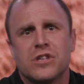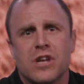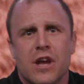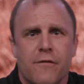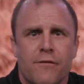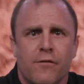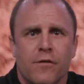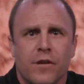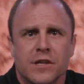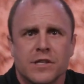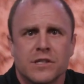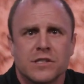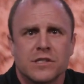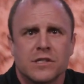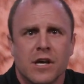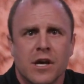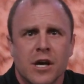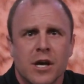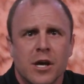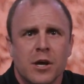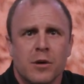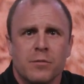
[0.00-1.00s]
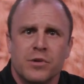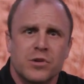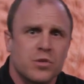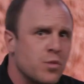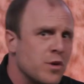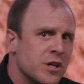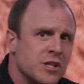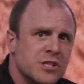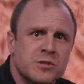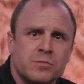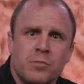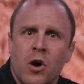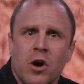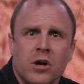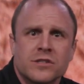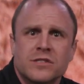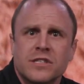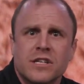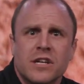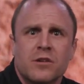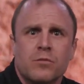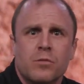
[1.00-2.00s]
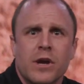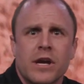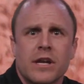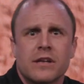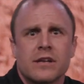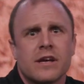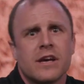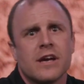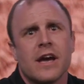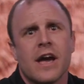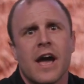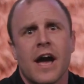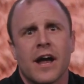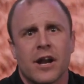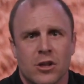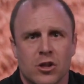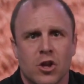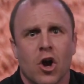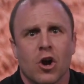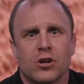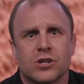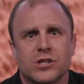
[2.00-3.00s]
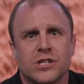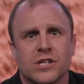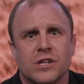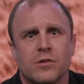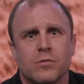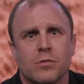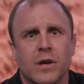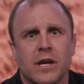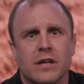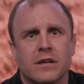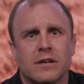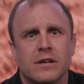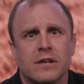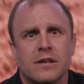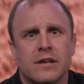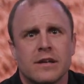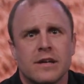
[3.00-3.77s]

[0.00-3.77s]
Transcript: difference between a small seeded wheat and a large seeded wheat.